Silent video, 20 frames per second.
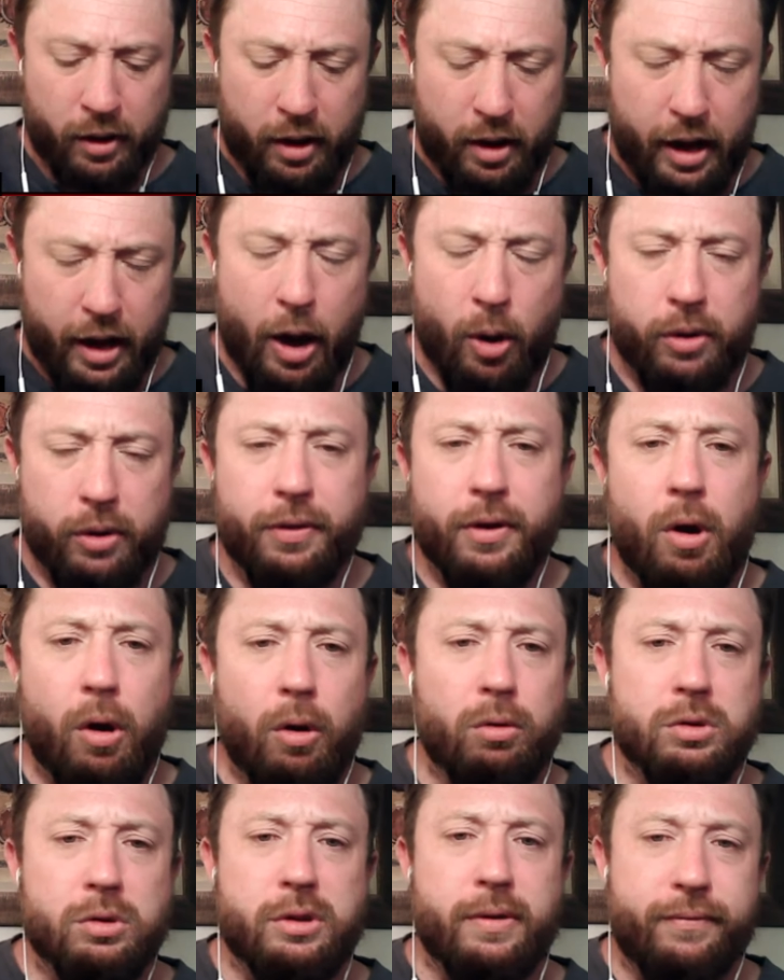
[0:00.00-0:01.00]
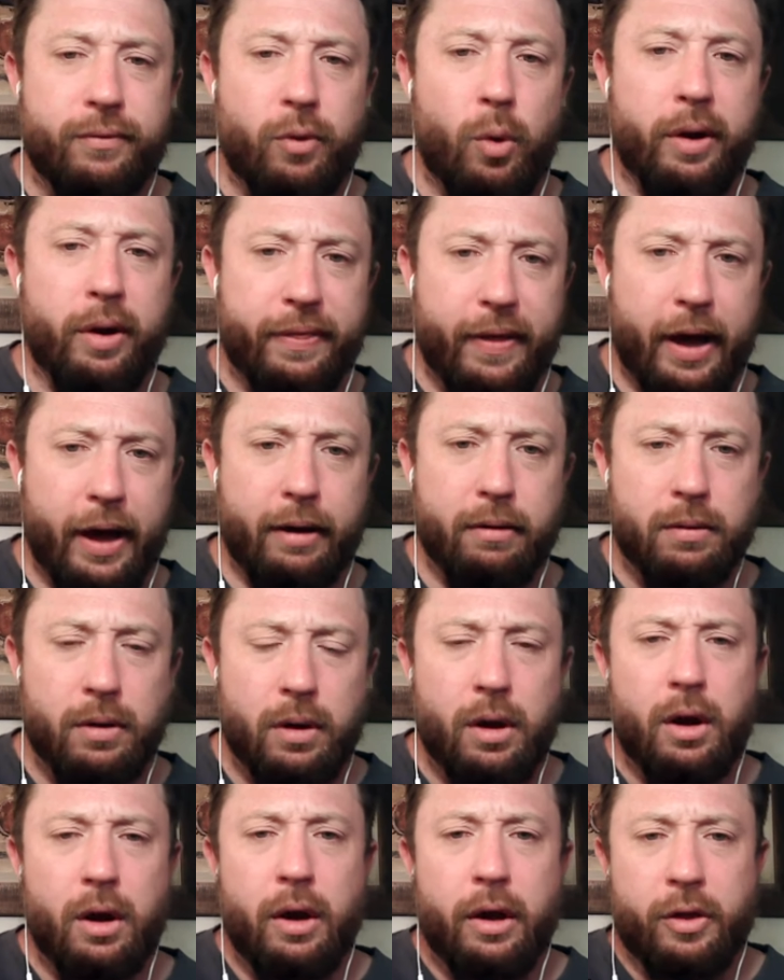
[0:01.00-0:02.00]
How can the Cardinals avoid that?
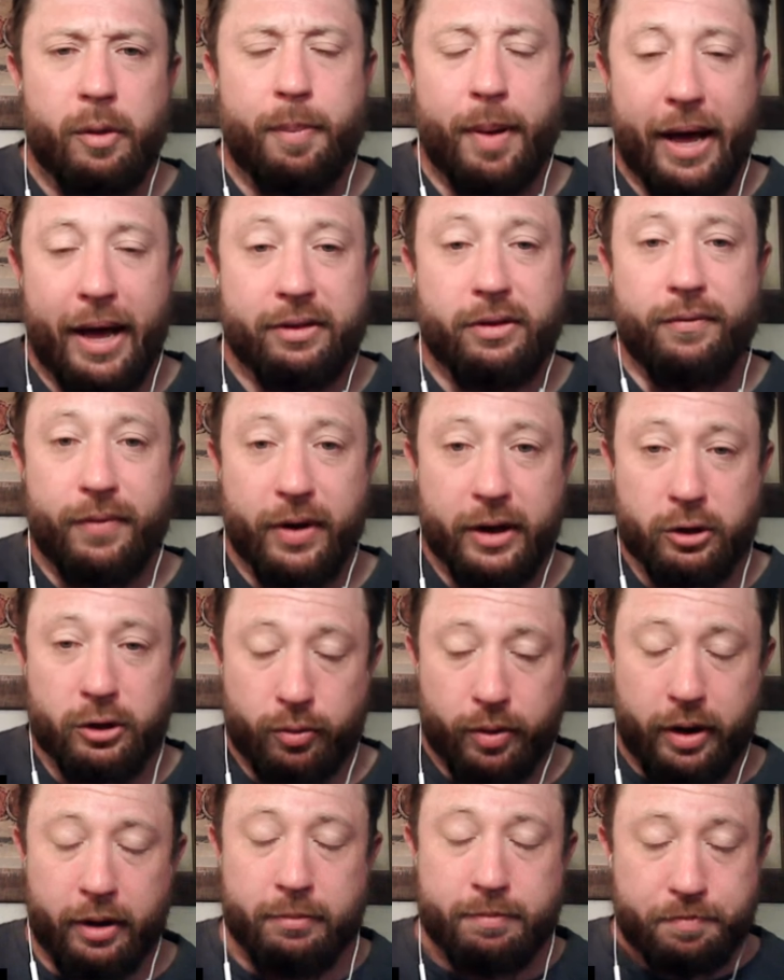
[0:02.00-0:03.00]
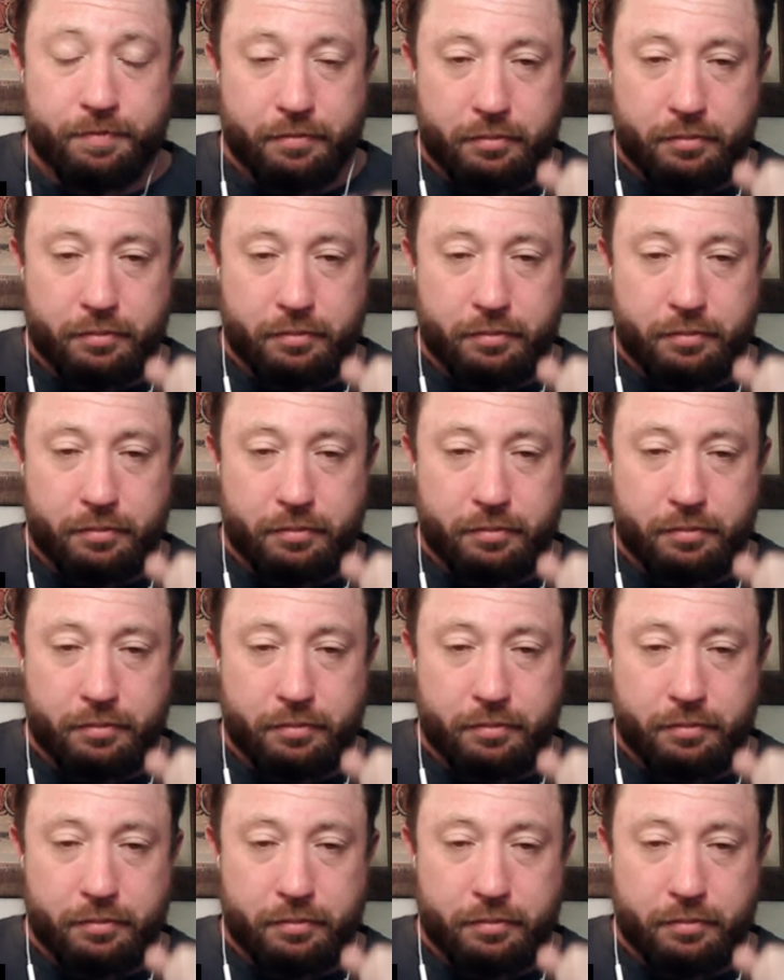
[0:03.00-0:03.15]
The path to victory,